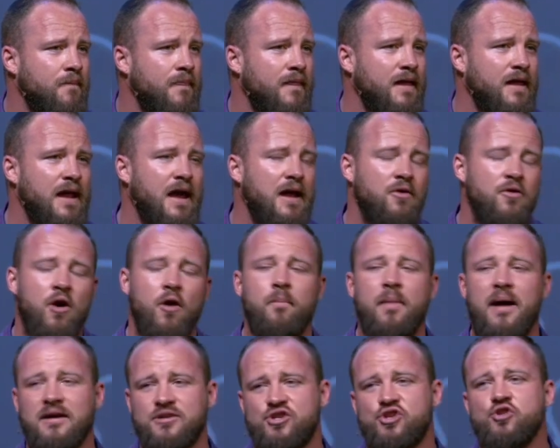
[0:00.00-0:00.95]
And I don't know
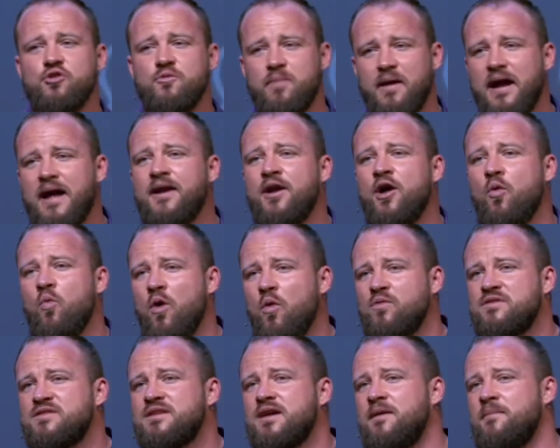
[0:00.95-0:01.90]
about you, but I know what
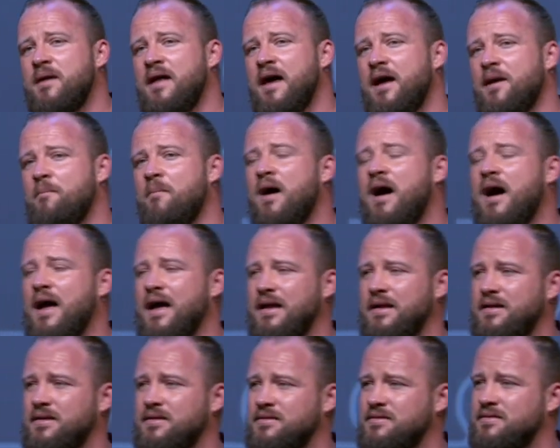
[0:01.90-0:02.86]
was coming out of
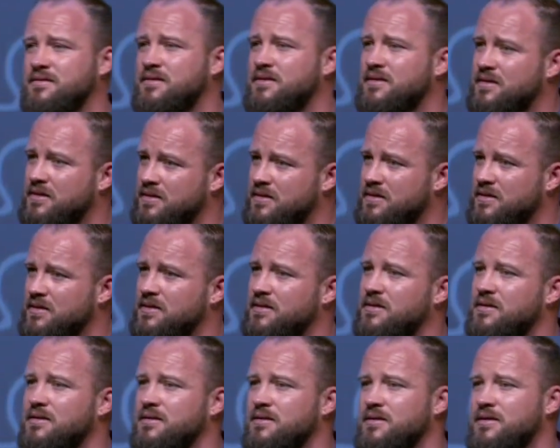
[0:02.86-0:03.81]
mine.
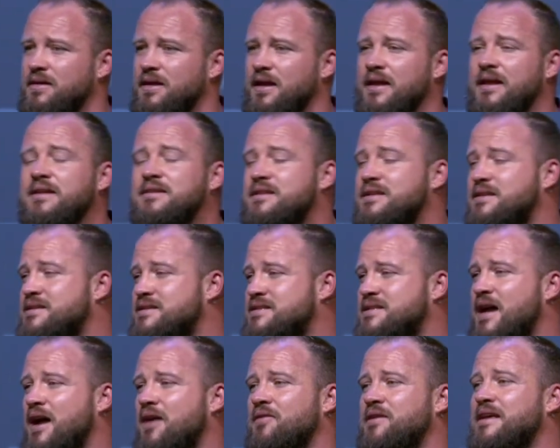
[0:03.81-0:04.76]
And it didn't
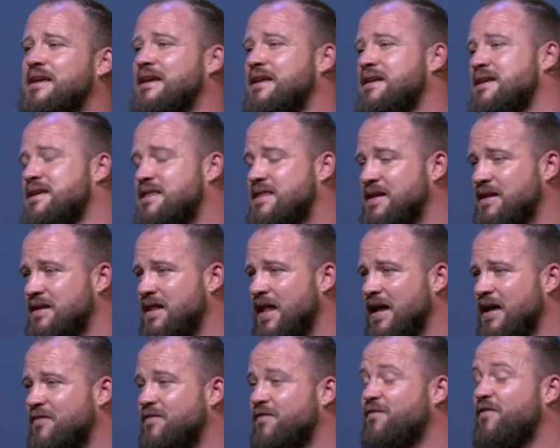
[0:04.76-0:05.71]
sound anything
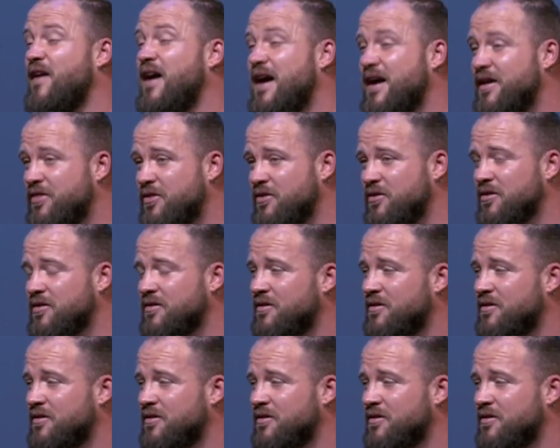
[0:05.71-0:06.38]
like, "Father,